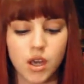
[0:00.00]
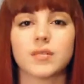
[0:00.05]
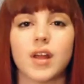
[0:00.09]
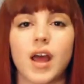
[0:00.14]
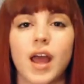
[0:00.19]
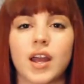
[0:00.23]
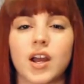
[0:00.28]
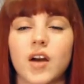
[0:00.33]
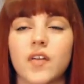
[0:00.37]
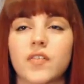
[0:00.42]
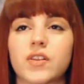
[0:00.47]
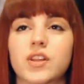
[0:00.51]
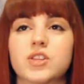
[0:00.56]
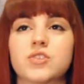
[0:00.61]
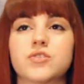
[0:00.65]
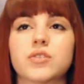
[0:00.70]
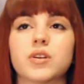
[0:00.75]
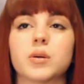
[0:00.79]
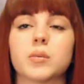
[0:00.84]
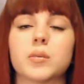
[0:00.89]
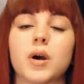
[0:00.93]
I got these
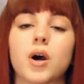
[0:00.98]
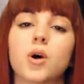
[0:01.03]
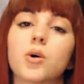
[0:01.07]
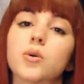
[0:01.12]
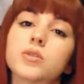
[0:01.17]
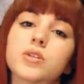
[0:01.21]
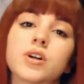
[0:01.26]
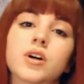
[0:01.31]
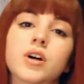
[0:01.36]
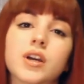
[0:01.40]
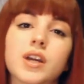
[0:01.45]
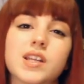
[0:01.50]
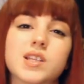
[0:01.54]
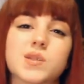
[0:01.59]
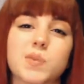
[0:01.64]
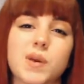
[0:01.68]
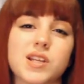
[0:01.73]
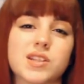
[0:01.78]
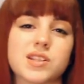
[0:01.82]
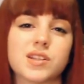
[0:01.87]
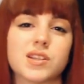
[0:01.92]
from Outlook. It's
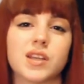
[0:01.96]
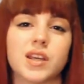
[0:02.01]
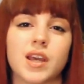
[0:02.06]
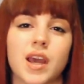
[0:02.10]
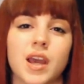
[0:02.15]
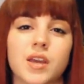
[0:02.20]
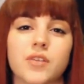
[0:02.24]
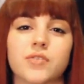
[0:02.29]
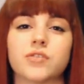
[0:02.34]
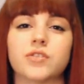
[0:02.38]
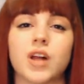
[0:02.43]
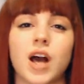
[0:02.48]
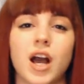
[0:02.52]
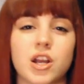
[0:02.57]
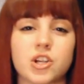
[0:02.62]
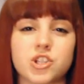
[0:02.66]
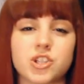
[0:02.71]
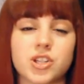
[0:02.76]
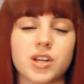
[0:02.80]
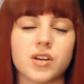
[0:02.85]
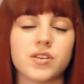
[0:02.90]
basically a flash
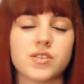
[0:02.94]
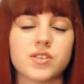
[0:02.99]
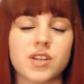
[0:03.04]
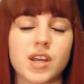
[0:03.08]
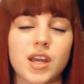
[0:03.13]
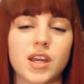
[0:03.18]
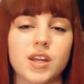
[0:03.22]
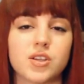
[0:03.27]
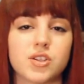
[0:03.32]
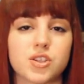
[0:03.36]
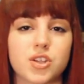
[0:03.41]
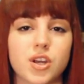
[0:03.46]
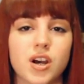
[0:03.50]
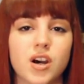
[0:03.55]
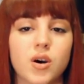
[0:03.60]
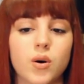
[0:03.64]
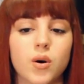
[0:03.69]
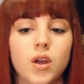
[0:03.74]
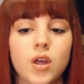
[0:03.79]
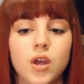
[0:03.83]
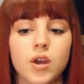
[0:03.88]
sale site,
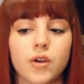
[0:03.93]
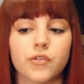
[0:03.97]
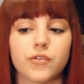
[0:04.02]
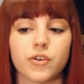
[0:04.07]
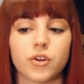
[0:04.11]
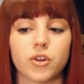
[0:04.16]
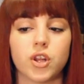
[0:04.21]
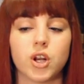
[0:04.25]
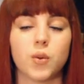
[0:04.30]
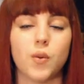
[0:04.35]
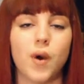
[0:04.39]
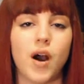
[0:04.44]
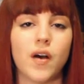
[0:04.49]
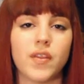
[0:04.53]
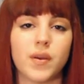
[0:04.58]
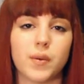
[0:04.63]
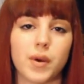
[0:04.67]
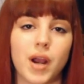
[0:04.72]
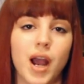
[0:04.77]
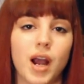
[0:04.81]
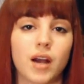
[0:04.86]
so for a little while they
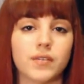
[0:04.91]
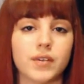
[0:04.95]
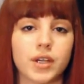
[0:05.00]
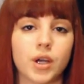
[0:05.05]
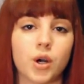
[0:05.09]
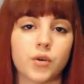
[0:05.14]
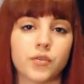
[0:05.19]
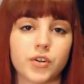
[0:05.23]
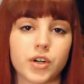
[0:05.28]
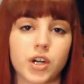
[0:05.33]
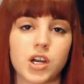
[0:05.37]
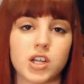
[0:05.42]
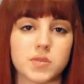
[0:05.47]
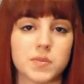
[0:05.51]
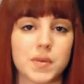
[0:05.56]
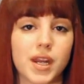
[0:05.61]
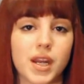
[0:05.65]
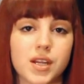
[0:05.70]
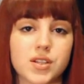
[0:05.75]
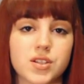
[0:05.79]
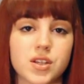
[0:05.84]
were having Ofra
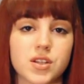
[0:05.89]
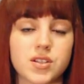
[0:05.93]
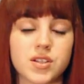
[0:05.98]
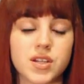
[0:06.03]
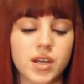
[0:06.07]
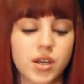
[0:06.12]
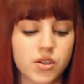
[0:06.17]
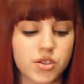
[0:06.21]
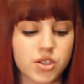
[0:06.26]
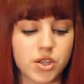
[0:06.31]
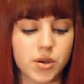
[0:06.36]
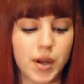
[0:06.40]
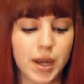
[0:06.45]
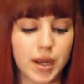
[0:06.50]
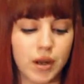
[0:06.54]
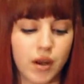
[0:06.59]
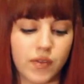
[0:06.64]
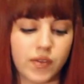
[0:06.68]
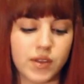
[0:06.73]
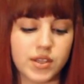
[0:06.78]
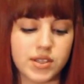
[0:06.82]
Cosmetics on sale. So I
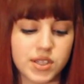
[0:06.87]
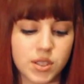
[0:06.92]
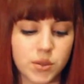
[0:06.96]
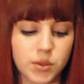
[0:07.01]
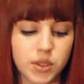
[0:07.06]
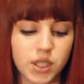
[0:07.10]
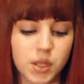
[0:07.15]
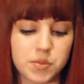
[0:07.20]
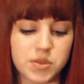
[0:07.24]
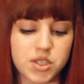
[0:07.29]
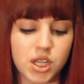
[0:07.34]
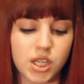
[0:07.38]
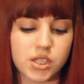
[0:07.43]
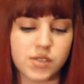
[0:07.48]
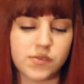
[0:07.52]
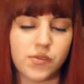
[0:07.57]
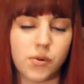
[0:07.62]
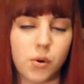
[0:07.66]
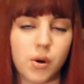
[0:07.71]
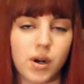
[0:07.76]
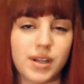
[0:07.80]
got these liquid lipsticks
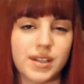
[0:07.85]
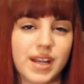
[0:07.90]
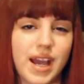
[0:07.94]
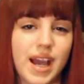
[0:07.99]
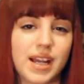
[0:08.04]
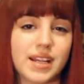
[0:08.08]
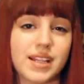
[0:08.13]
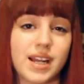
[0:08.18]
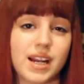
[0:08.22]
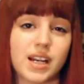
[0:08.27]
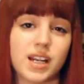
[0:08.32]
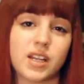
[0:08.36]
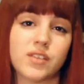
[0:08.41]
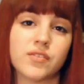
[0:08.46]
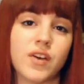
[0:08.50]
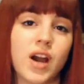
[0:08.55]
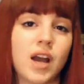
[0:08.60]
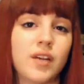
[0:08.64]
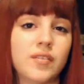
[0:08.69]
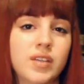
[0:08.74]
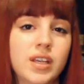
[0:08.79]
for
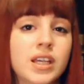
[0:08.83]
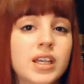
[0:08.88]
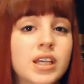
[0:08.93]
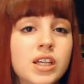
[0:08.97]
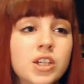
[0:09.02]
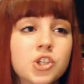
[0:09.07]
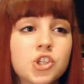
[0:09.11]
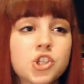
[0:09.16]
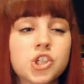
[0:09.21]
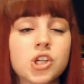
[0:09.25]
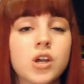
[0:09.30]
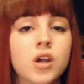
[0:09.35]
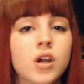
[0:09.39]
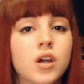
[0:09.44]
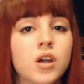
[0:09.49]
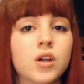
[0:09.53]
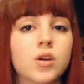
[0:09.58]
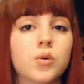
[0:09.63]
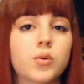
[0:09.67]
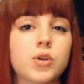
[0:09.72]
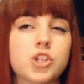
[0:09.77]
$9.95 each,
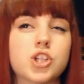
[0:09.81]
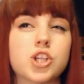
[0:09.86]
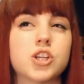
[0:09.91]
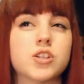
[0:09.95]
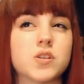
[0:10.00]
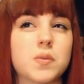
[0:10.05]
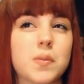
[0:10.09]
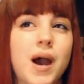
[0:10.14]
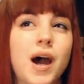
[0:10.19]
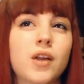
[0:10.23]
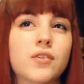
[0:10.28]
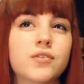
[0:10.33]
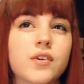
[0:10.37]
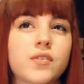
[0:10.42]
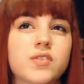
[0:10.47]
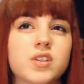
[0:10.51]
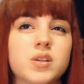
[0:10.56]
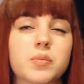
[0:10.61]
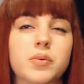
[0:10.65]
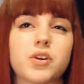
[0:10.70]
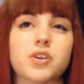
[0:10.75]
which is about
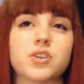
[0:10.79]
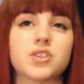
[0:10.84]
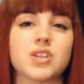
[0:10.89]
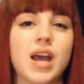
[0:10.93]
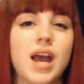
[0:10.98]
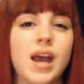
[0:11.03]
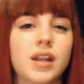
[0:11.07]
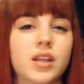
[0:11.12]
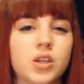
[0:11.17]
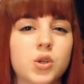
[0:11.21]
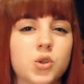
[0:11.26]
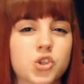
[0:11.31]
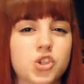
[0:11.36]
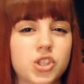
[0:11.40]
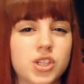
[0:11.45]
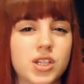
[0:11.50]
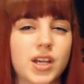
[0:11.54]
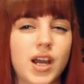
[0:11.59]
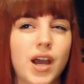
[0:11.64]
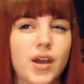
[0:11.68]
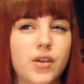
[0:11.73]
50%.
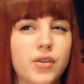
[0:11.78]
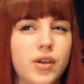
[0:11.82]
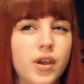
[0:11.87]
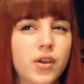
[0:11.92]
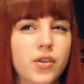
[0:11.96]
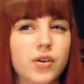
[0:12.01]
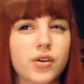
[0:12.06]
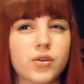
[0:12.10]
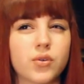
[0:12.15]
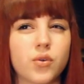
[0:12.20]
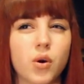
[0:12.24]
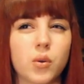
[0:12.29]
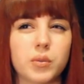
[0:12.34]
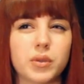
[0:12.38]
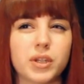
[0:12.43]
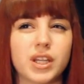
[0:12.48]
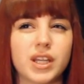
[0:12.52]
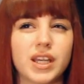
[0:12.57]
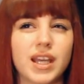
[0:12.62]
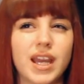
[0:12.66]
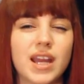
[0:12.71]
Usually, I think they're
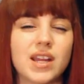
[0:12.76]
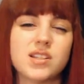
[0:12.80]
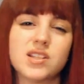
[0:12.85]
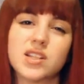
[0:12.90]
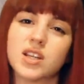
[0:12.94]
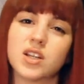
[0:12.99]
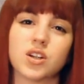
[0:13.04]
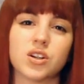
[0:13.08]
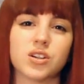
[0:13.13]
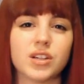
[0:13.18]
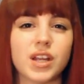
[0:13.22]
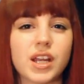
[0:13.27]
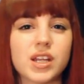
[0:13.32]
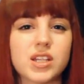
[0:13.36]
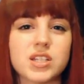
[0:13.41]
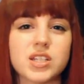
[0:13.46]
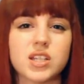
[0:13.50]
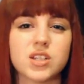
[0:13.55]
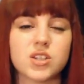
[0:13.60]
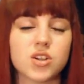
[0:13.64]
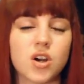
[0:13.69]
normally $18 or
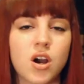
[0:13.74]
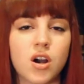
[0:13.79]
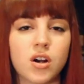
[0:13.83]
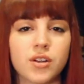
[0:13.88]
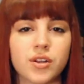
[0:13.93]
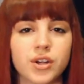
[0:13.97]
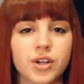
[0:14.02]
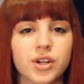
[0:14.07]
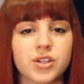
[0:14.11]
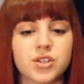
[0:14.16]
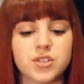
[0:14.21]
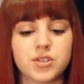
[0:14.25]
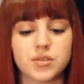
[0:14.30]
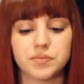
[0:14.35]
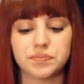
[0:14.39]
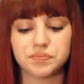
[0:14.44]
$19.